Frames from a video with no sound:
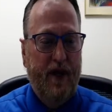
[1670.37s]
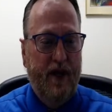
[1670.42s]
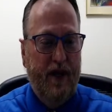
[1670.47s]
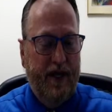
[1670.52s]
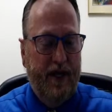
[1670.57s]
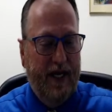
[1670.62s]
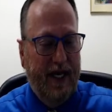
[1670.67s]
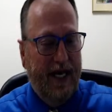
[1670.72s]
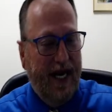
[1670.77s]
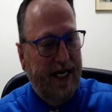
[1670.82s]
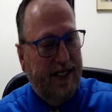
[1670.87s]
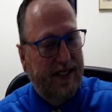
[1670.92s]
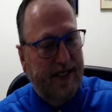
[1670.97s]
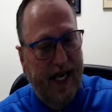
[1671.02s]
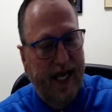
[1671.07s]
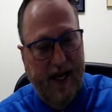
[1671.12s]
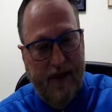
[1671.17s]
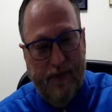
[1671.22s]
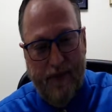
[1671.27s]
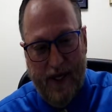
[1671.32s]
You got
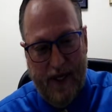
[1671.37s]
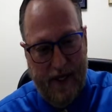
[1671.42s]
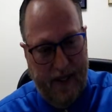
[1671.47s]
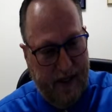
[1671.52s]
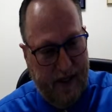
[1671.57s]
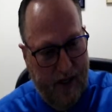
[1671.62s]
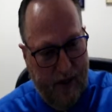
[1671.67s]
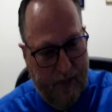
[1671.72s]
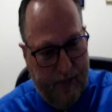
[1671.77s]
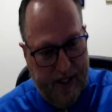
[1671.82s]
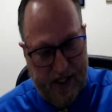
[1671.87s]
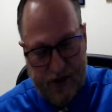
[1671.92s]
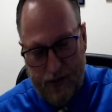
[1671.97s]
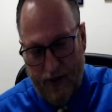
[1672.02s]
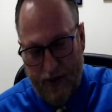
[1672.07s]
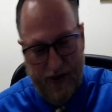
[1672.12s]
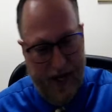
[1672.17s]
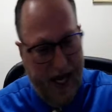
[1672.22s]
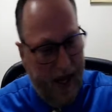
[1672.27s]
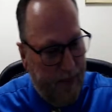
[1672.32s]
10 million companies will
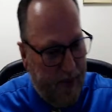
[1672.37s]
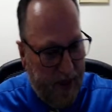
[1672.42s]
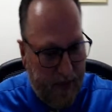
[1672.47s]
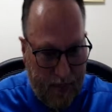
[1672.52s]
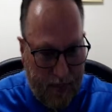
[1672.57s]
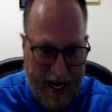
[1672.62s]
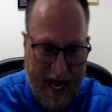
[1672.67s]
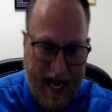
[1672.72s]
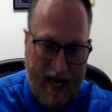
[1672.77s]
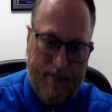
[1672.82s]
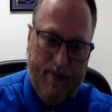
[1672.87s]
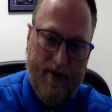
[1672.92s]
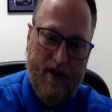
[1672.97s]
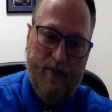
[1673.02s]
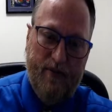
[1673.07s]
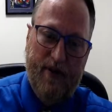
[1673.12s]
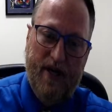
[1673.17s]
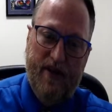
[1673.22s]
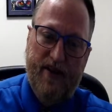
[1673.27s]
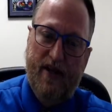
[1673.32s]
not be blackmailed
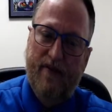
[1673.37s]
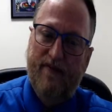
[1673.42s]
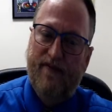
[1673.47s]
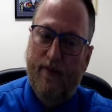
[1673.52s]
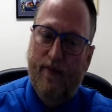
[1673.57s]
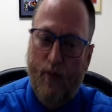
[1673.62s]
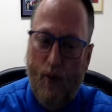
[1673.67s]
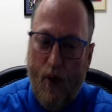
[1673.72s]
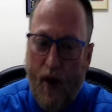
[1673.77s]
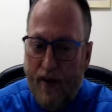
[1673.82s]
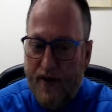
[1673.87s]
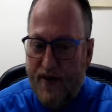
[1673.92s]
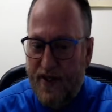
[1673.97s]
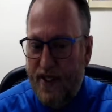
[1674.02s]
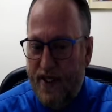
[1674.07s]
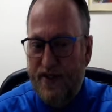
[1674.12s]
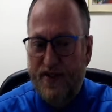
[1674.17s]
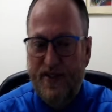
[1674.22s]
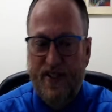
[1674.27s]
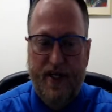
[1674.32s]
by them, from Walt
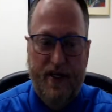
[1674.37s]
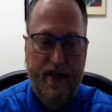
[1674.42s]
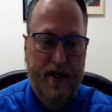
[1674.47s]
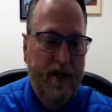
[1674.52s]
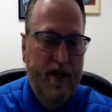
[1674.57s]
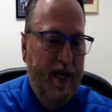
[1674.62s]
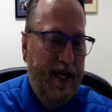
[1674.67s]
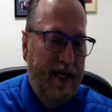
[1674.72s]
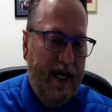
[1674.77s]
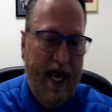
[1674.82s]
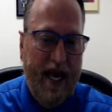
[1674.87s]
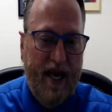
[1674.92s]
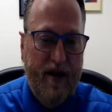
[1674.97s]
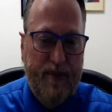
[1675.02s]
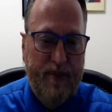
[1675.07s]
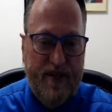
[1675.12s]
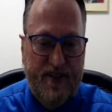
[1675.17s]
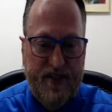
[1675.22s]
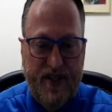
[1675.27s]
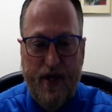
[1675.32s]
Disney,
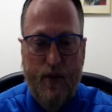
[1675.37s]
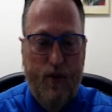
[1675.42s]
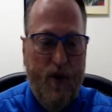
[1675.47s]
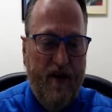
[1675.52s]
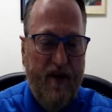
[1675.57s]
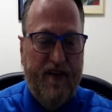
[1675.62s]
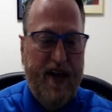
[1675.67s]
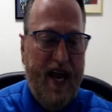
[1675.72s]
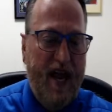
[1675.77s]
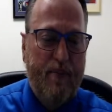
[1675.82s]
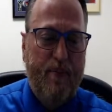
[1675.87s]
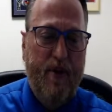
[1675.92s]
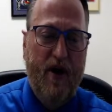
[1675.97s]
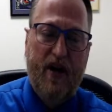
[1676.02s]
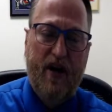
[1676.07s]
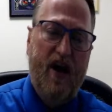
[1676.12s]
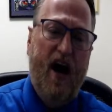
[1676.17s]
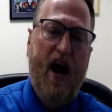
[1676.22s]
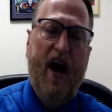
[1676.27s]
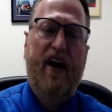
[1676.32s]
KBC, Wolfgang Puck,
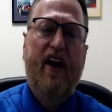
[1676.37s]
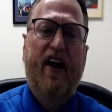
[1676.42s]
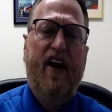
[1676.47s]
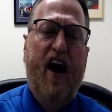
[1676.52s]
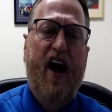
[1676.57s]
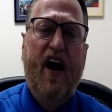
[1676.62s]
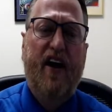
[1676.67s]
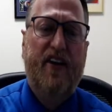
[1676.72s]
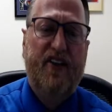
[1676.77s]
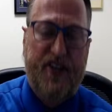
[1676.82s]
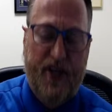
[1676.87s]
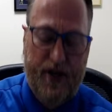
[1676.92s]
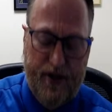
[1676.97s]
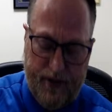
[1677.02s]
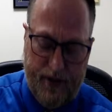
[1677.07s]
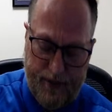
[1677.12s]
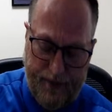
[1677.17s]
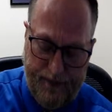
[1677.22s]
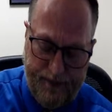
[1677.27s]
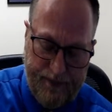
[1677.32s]
on and on
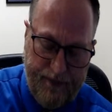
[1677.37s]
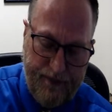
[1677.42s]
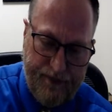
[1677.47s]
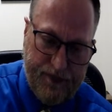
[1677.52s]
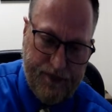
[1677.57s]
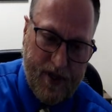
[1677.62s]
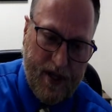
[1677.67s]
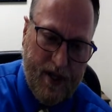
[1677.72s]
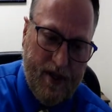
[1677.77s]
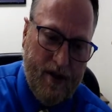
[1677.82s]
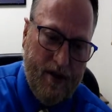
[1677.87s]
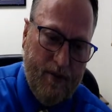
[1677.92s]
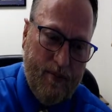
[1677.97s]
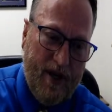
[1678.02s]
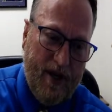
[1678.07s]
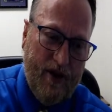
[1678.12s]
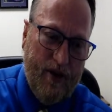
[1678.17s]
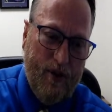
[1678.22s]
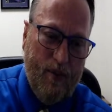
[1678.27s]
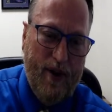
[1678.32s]
too. By
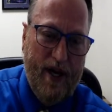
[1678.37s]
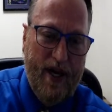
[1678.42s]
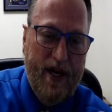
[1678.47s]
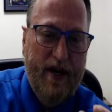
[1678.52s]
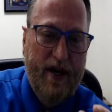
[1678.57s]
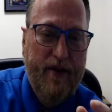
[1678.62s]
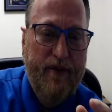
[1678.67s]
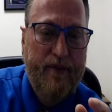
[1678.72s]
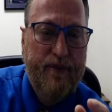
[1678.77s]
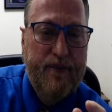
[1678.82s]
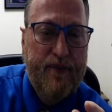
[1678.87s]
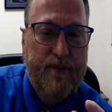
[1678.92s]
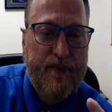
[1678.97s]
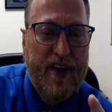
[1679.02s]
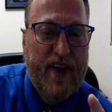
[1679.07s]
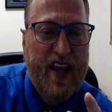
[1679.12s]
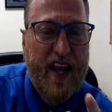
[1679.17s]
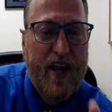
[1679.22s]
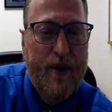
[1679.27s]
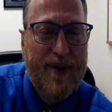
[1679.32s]
the way,
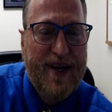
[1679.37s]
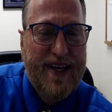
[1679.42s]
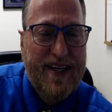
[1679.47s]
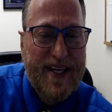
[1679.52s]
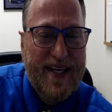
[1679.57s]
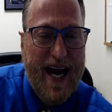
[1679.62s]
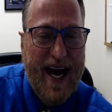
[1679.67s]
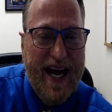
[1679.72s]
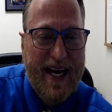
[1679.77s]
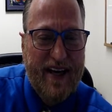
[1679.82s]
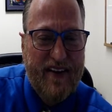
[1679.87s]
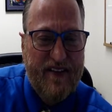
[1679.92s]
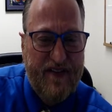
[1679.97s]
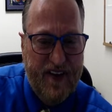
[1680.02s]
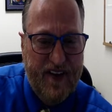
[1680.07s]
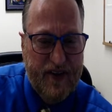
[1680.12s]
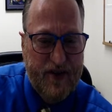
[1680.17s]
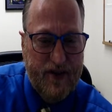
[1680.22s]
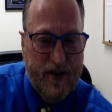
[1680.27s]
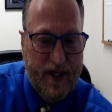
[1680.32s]
they were indicted
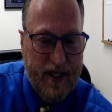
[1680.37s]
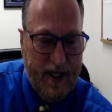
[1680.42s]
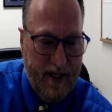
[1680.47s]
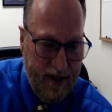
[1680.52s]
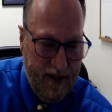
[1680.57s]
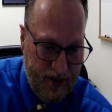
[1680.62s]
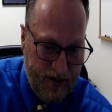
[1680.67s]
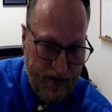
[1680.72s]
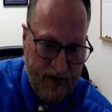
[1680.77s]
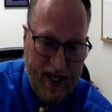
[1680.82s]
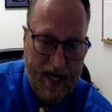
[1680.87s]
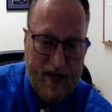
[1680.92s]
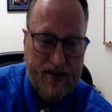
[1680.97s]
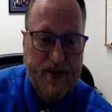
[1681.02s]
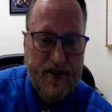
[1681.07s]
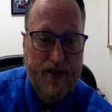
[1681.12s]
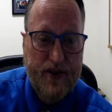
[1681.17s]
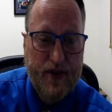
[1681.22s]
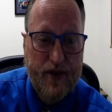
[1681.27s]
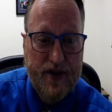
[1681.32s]
federally
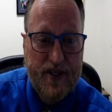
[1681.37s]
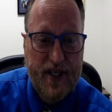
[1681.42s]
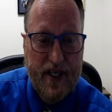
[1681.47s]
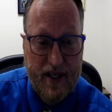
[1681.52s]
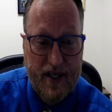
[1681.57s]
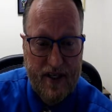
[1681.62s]
2013 and